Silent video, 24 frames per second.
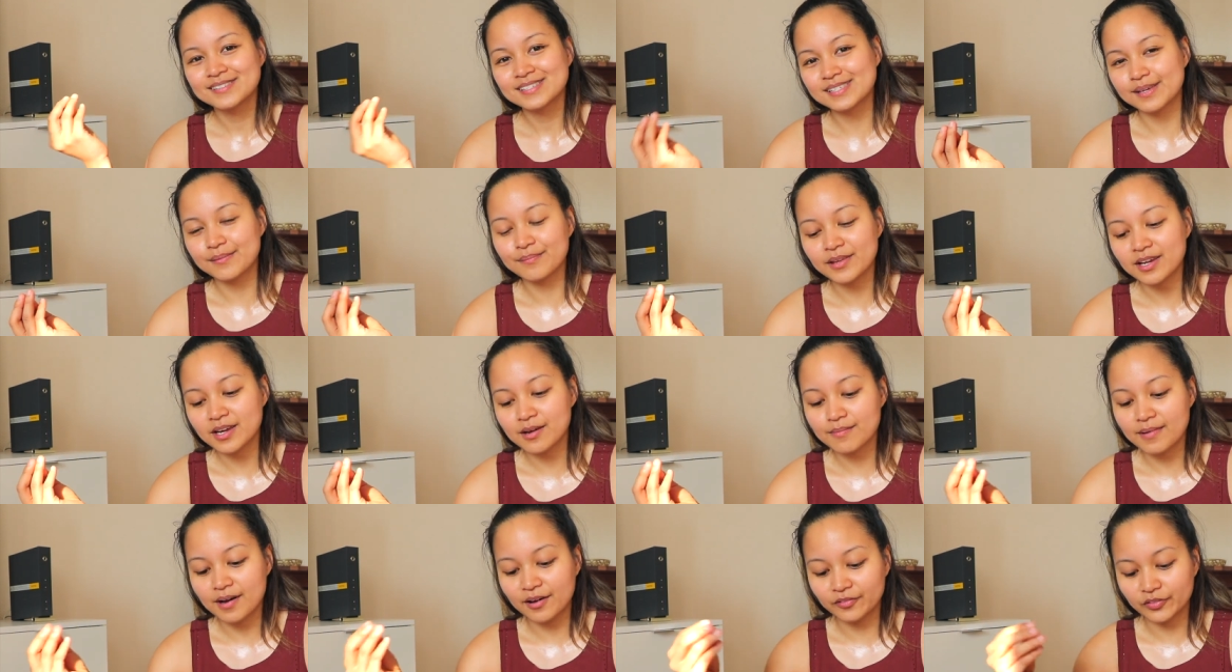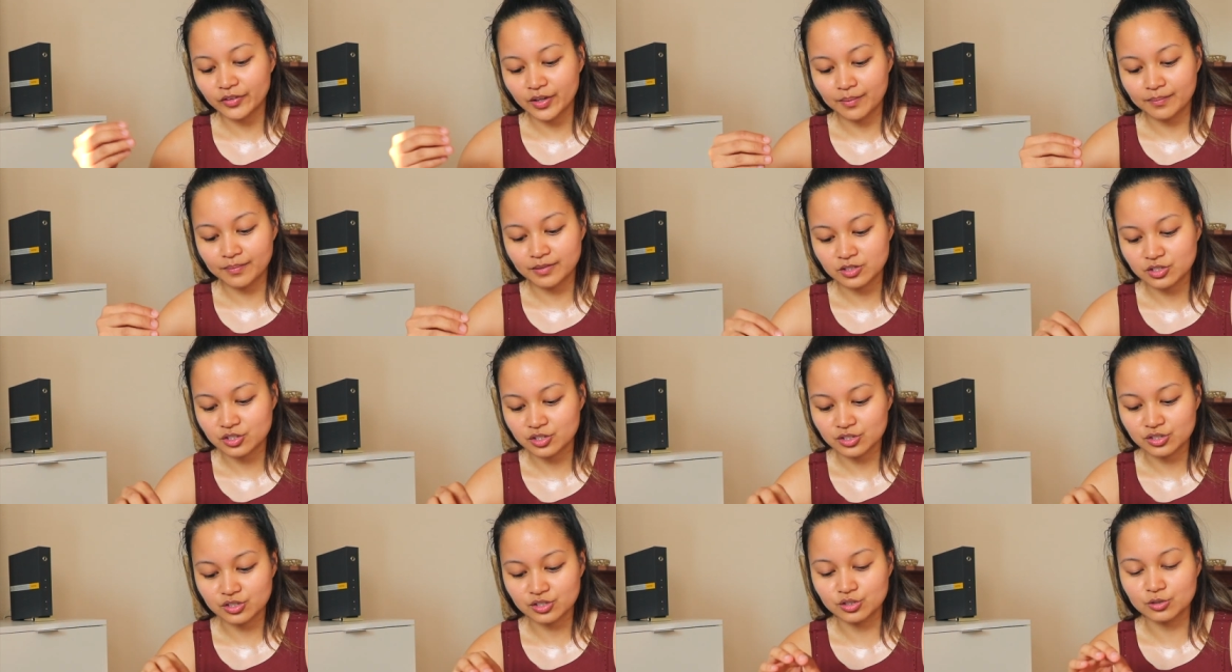something about them
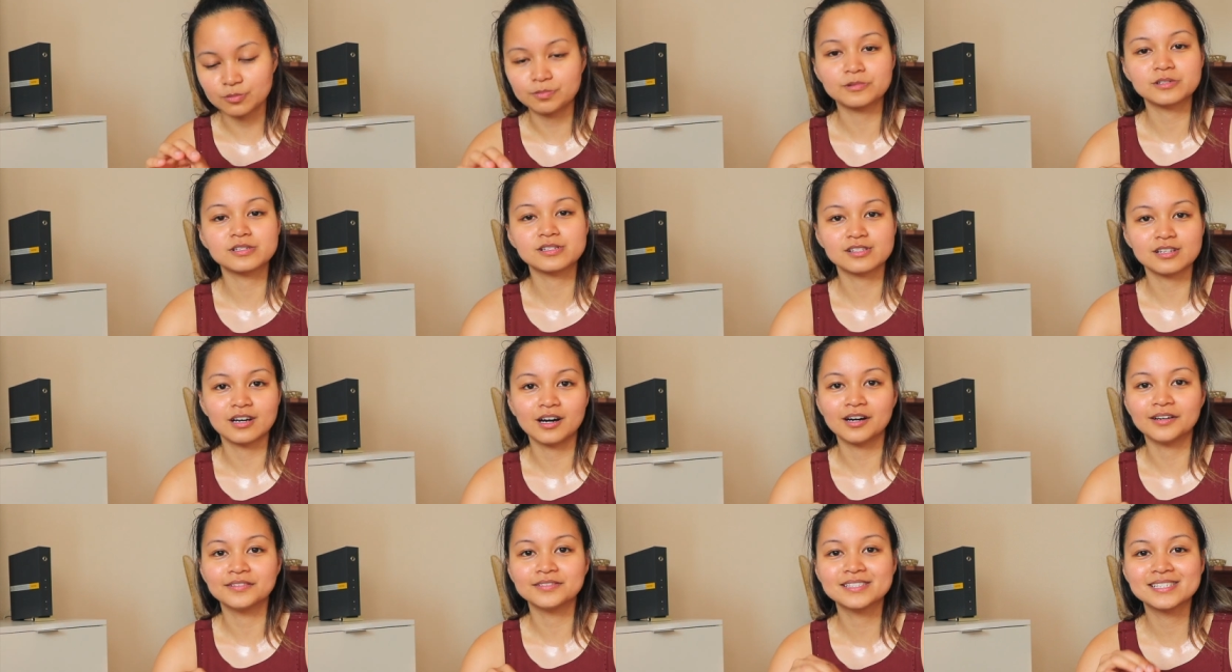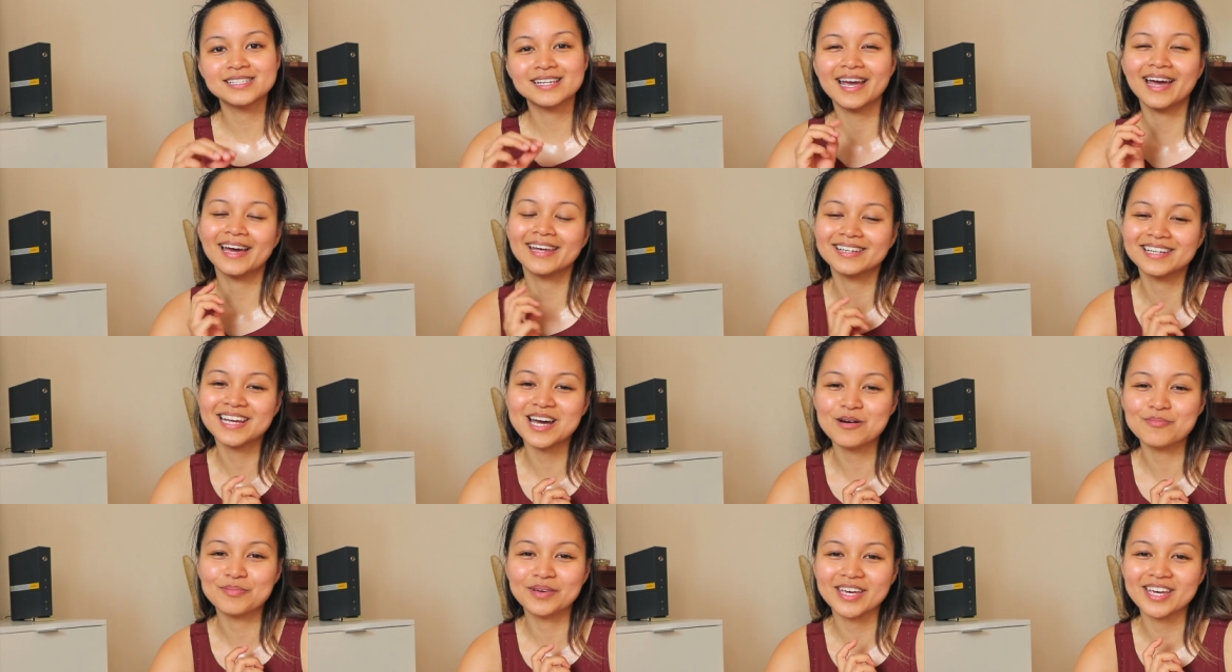is just super soft and
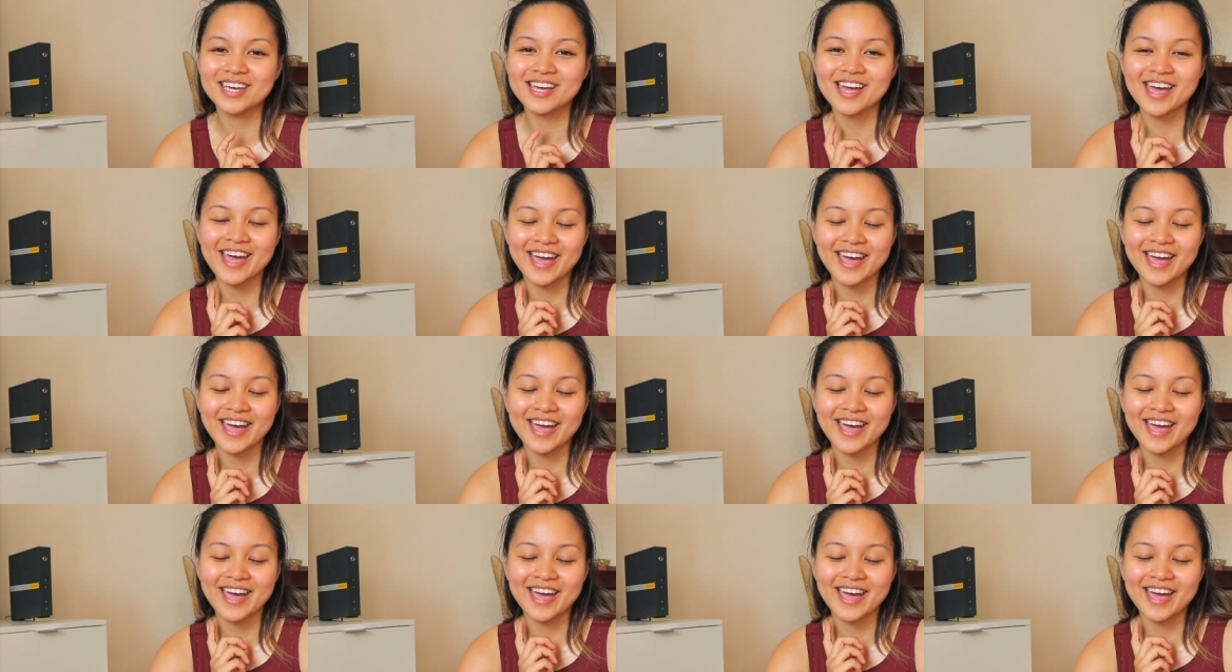yummy,